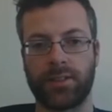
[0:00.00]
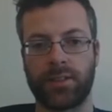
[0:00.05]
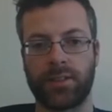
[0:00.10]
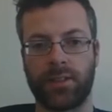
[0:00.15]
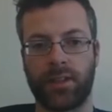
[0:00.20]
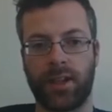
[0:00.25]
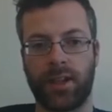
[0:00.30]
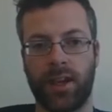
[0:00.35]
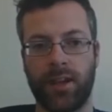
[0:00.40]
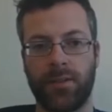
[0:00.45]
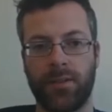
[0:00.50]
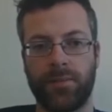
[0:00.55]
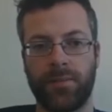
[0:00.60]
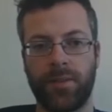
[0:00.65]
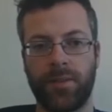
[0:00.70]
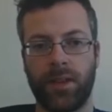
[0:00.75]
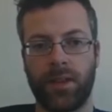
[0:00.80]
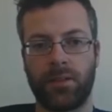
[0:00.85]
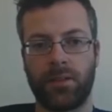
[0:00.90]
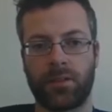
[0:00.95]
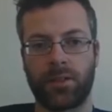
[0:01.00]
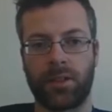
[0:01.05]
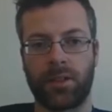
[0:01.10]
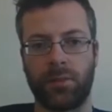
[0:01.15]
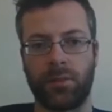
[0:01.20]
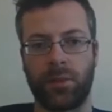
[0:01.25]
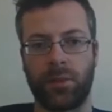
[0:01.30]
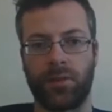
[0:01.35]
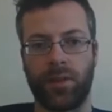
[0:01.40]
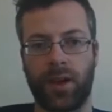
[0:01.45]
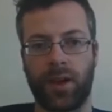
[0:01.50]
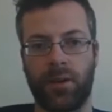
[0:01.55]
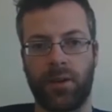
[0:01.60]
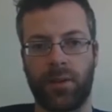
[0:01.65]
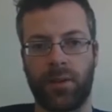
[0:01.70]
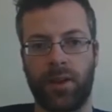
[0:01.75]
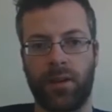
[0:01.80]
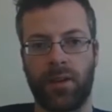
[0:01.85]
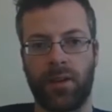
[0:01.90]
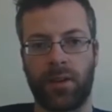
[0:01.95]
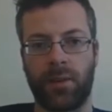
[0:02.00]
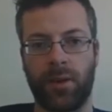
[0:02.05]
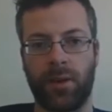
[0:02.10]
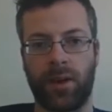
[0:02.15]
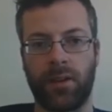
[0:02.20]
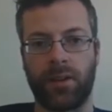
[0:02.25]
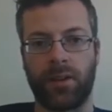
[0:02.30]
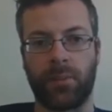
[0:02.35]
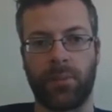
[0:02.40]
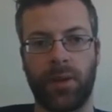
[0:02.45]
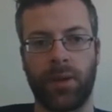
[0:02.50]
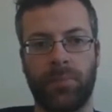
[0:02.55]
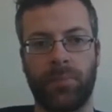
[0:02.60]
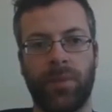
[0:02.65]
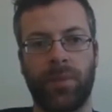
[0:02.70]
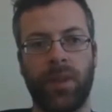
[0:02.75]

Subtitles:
Okay, just going to move that up there out of the way a little bit.